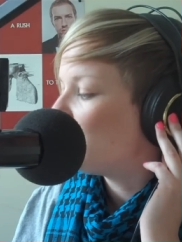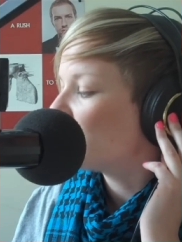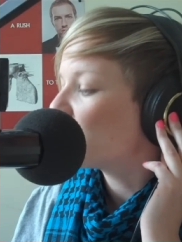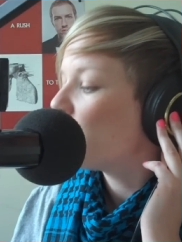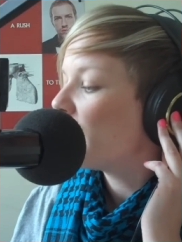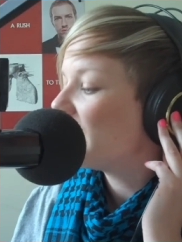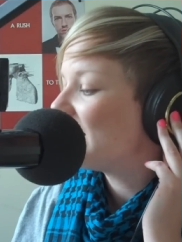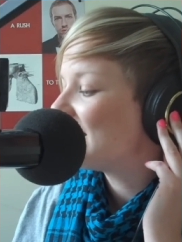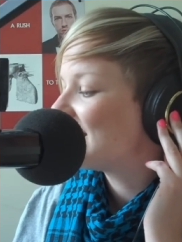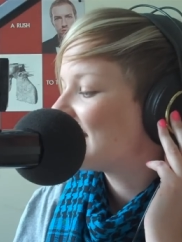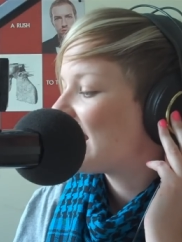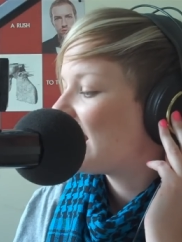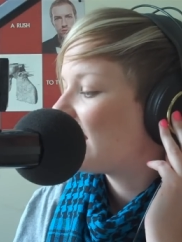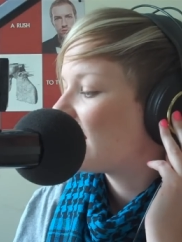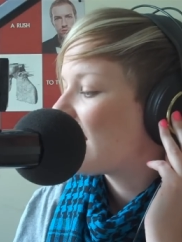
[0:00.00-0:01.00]
you're quoted as
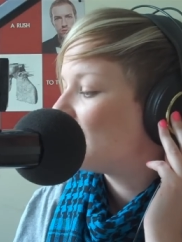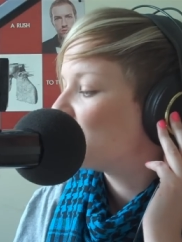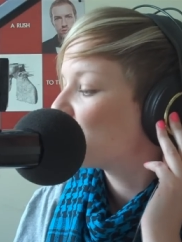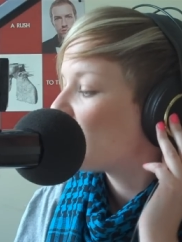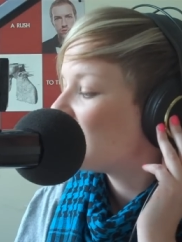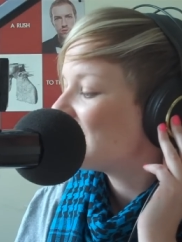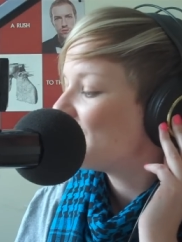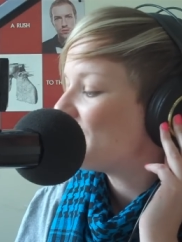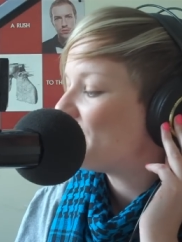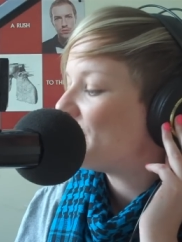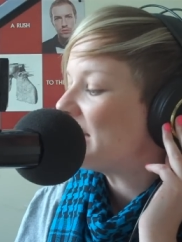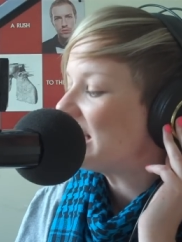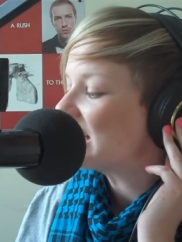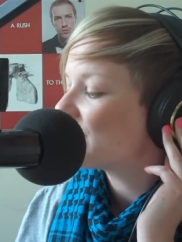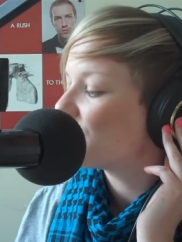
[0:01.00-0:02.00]
saying, I'm trying to be
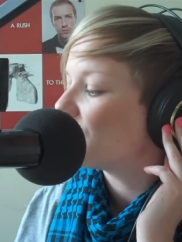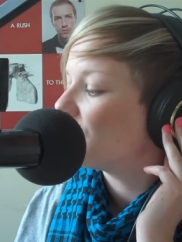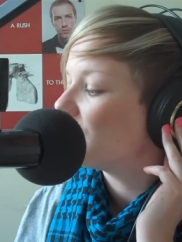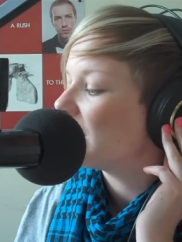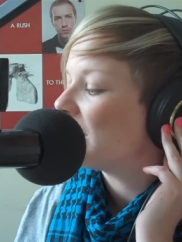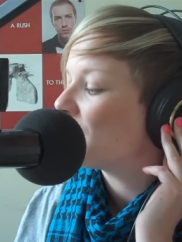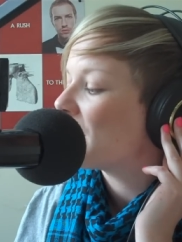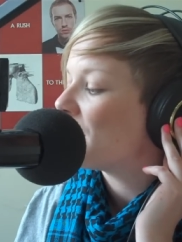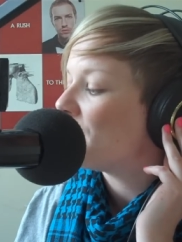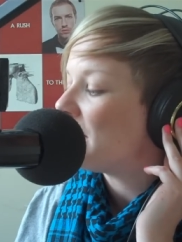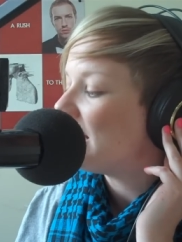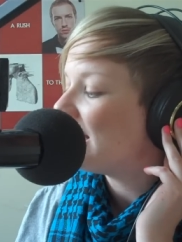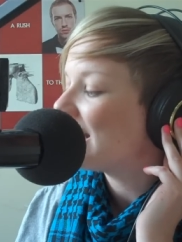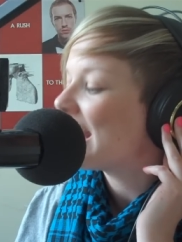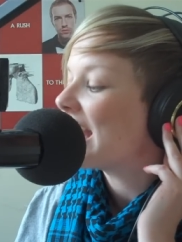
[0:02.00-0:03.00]
peaceful in my
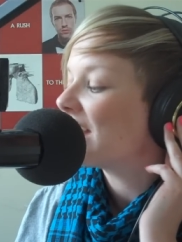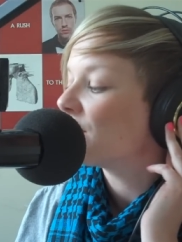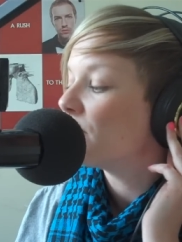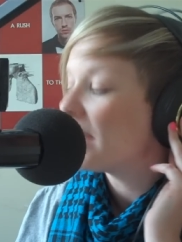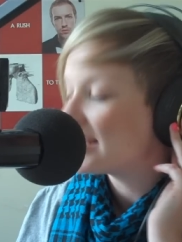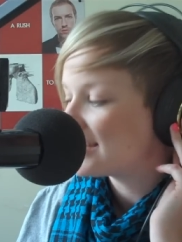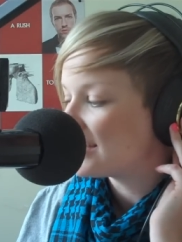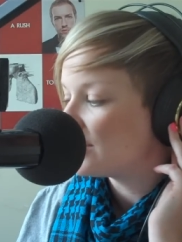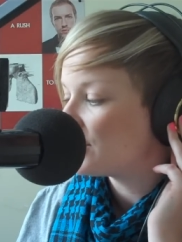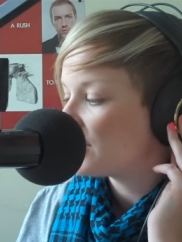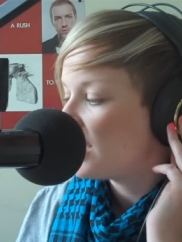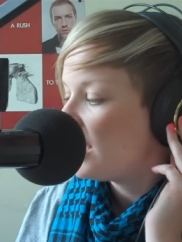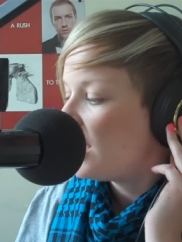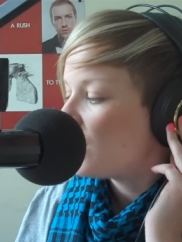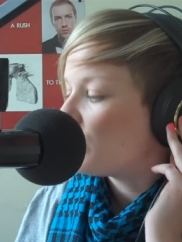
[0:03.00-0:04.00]
meaning and message.